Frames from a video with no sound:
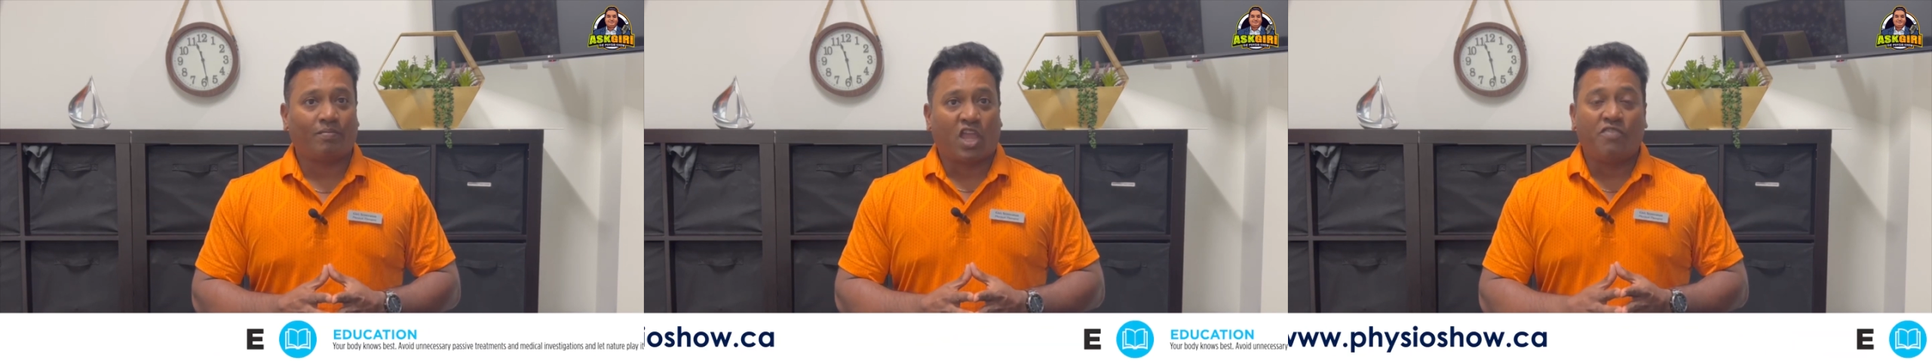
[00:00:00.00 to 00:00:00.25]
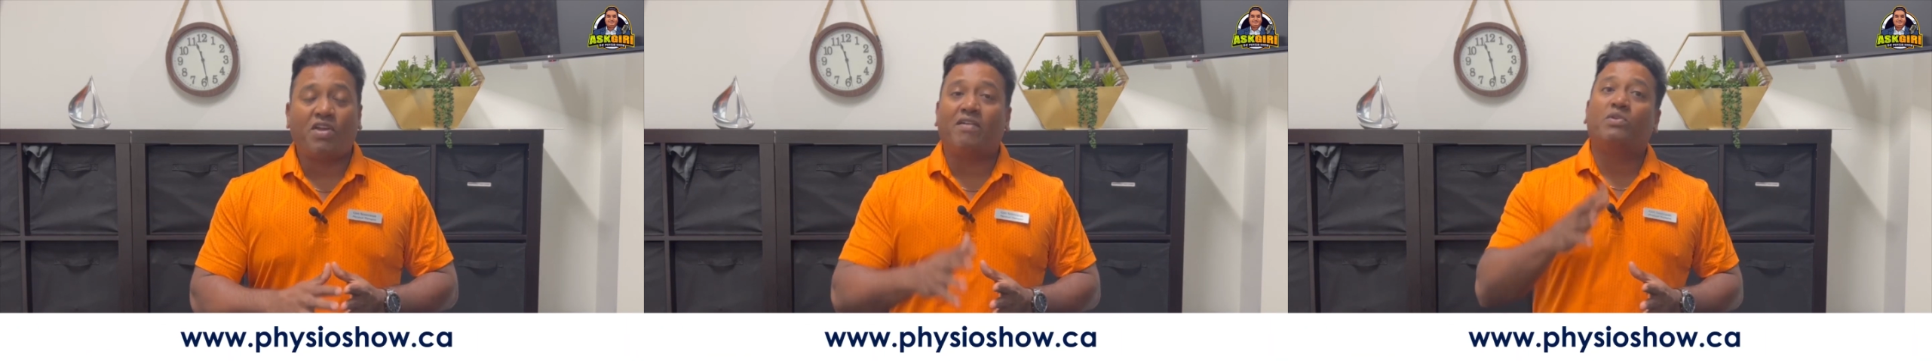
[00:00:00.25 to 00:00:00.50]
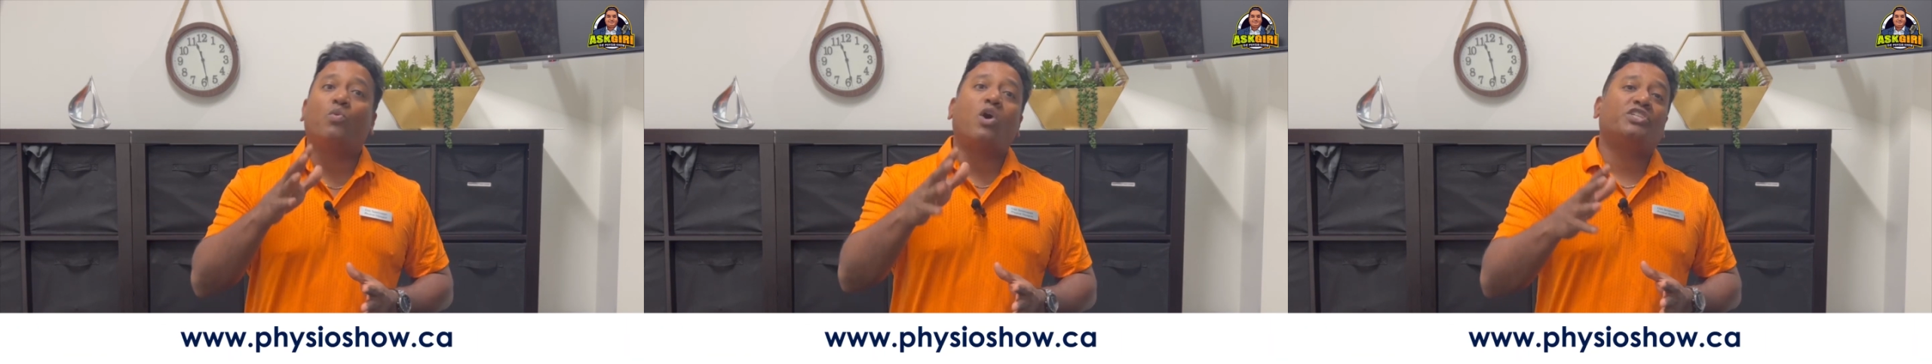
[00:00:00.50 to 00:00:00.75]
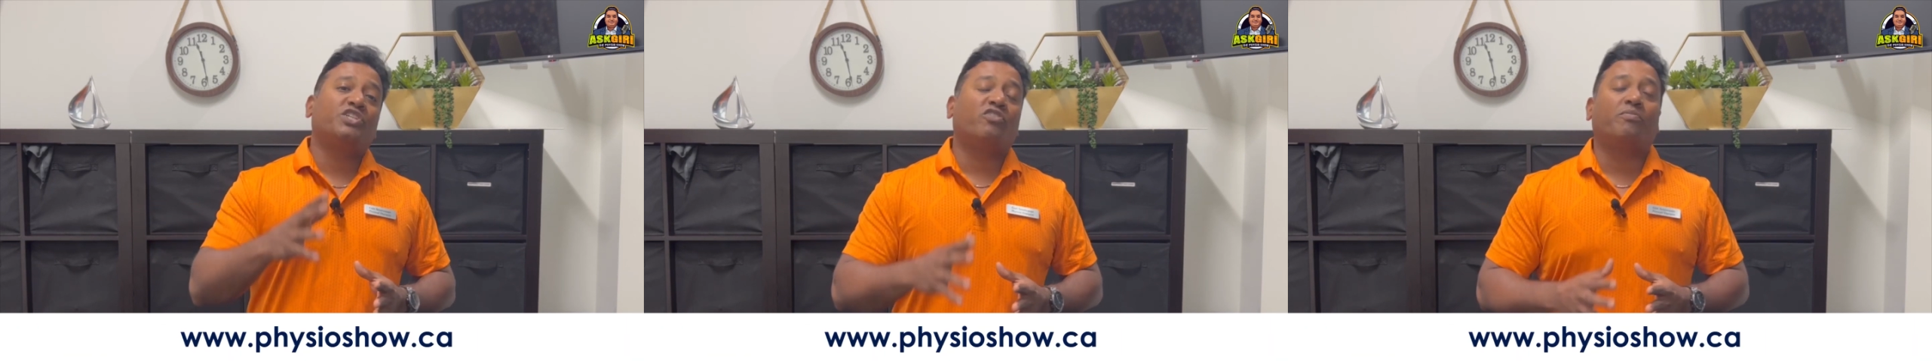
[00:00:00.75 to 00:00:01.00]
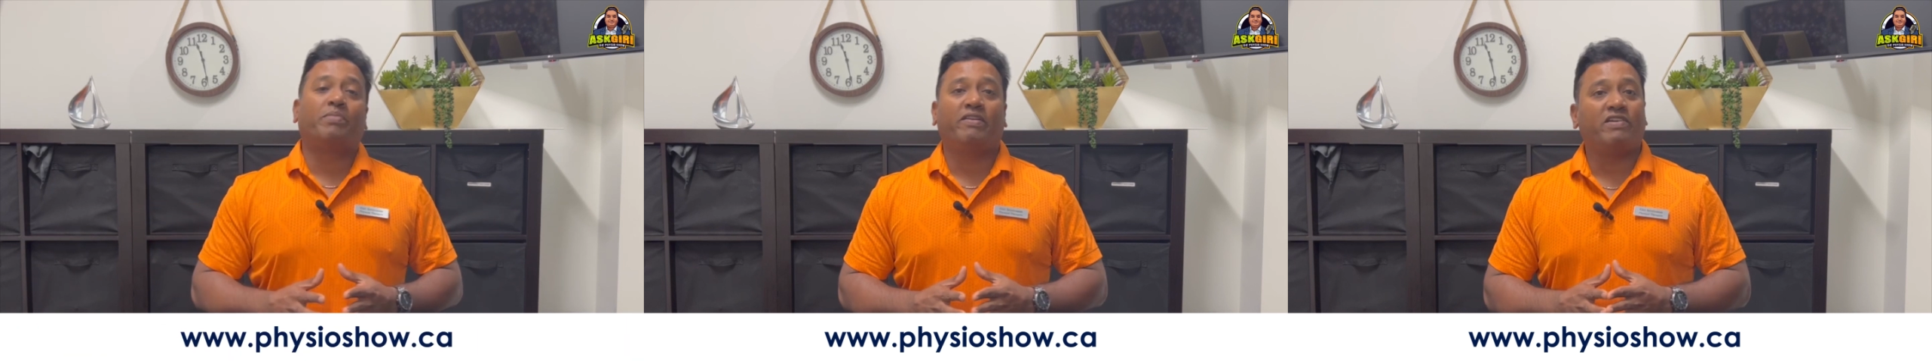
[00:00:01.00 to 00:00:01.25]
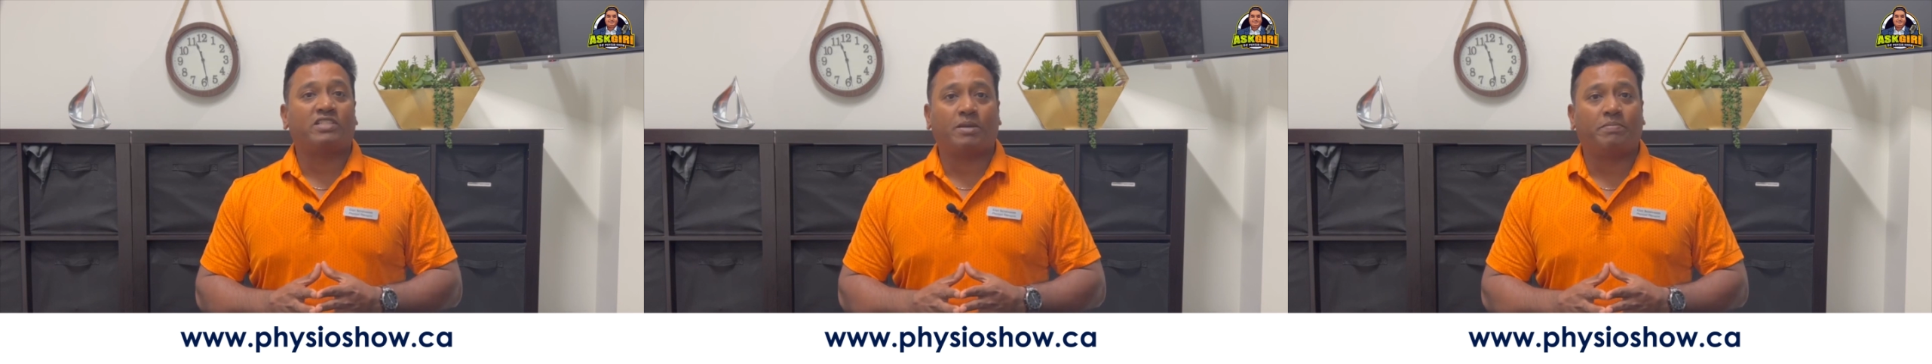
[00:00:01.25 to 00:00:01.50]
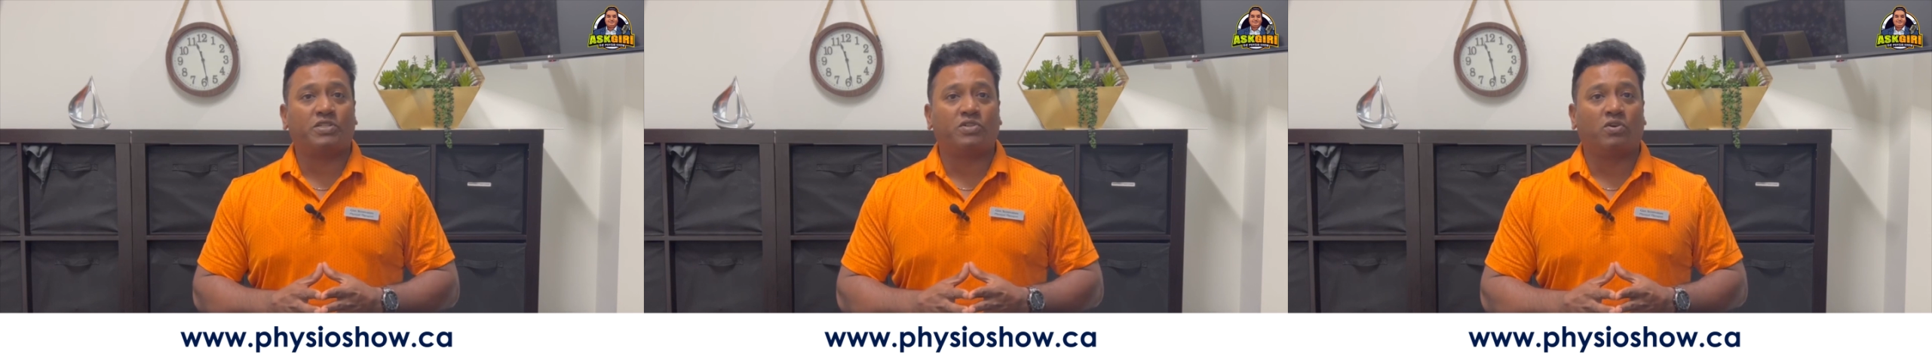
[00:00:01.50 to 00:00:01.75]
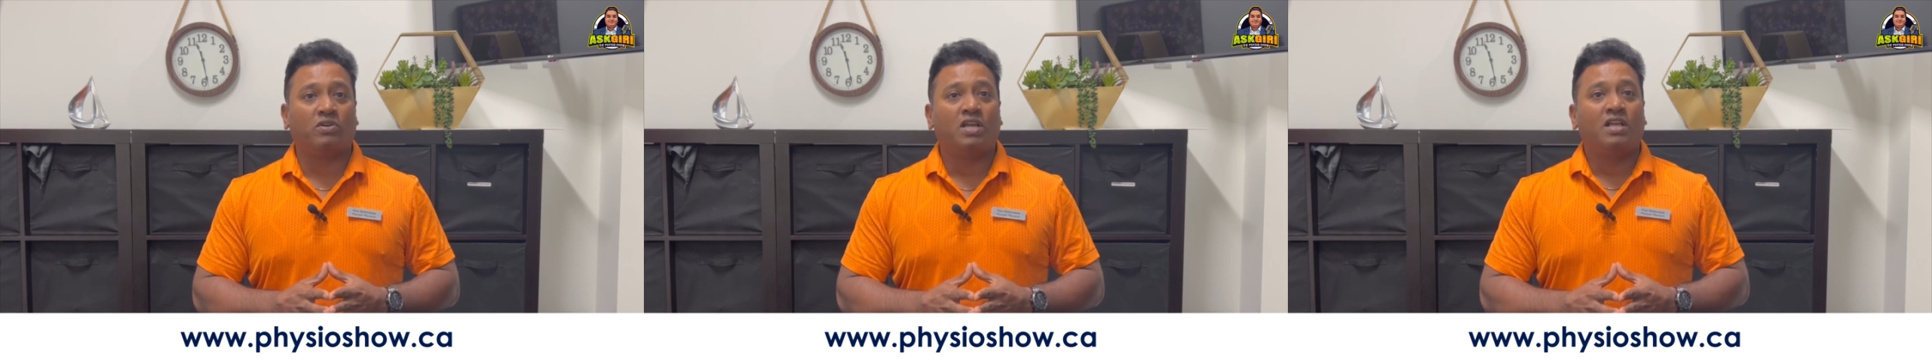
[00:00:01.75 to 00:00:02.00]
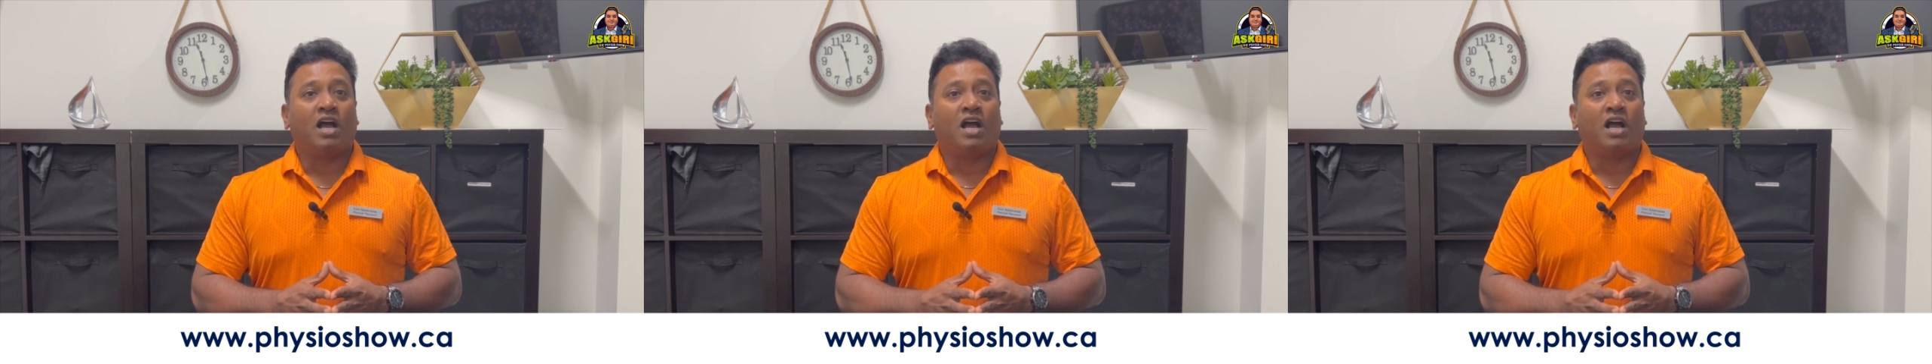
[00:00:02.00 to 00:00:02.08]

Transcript: If you haven't watched our previous episode,